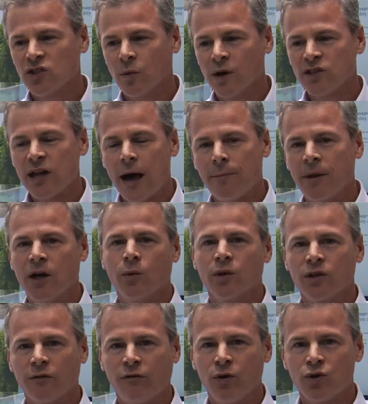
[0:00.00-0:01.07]
to what's happening
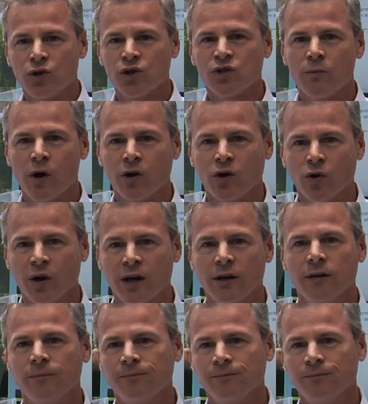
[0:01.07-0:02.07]
with the future smart grid.